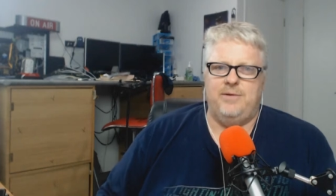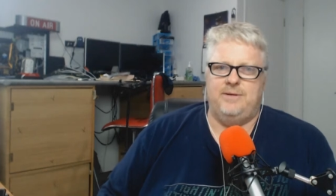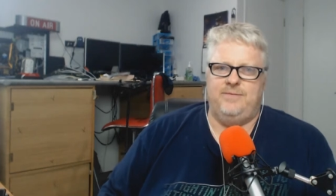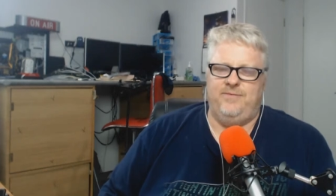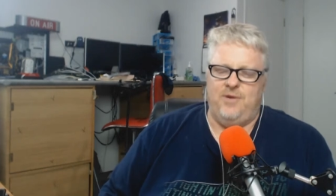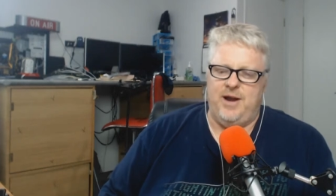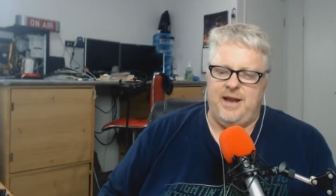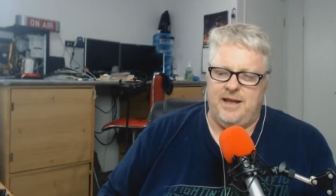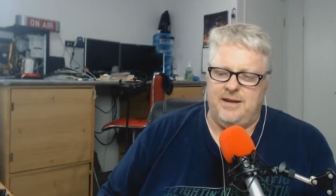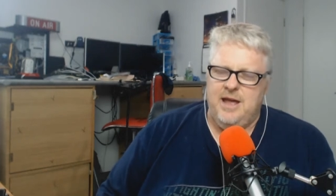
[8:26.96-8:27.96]
was
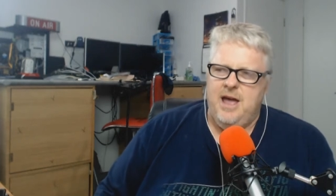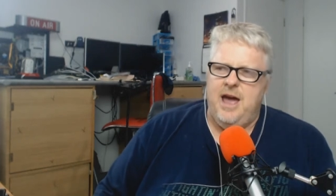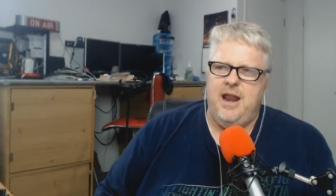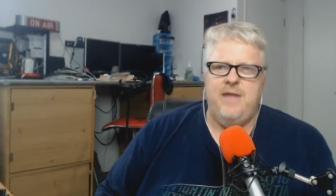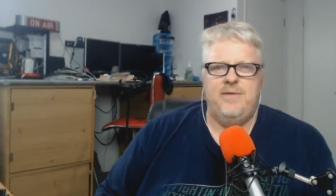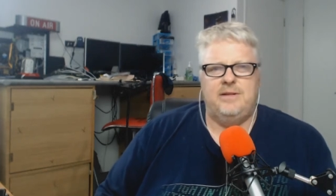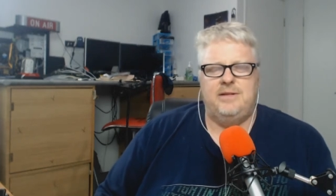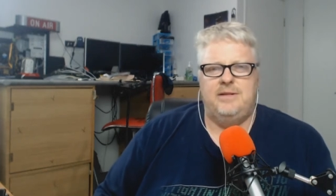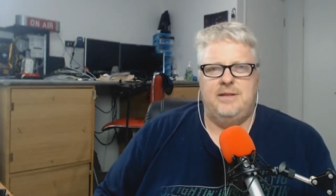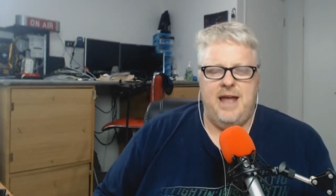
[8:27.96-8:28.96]
finding and and even so,